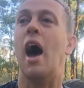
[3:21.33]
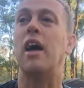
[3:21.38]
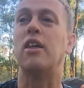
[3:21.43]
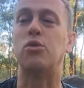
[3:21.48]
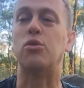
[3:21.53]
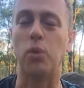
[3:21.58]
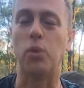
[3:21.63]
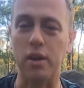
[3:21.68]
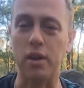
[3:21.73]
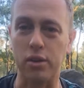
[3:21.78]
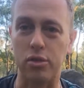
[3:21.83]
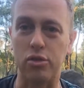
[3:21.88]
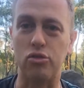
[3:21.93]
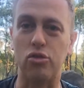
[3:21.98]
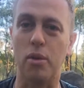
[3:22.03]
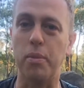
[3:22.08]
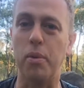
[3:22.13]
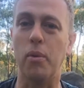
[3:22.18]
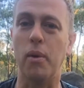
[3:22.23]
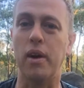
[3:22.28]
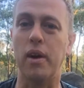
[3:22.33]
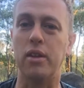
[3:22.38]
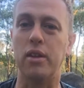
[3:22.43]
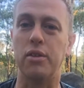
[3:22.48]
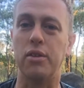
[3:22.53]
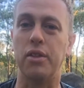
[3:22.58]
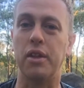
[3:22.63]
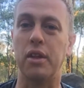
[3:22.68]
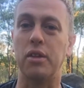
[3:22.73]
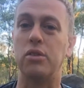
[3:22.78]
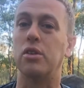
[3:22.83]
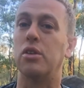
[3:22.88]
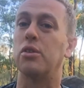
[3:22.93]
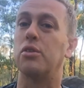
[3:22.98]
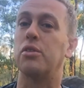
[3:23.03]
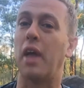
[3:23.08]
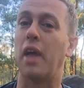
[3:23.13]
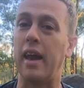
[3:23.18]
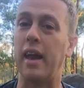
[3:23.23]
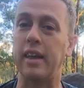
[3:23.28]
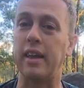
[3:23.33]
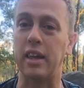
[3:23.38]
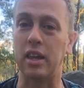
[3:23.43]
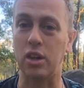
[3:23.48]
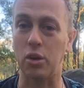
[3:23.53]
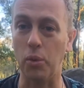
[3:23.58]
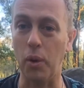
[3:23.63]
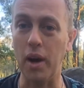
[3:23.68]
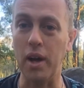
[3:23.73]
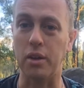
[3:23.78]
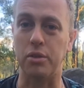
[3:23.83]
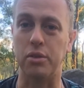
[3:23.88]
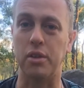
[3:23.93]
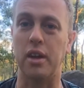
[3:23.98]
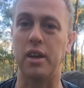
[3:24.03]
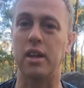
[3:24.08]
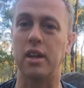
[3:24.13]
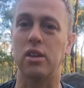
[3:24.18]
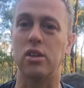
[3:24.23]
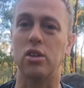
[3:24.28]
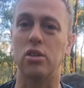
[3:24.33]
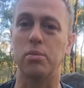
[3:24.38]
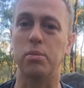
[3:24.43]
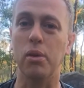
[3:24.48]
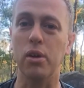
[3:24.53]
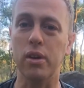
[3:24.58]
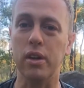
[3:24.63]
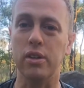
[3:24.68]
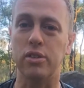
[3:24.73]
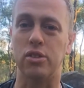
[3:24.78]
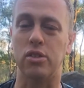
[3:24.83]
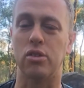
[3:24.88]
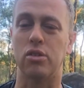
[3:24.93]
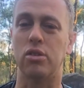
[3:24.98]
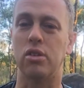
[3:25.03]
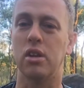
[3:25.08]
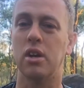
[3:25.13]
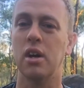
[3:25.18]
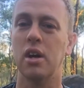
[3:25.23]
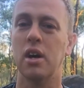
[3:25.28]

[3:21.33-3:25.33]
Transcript: as well as strip away those things that are standing in your way, standing in those blockages.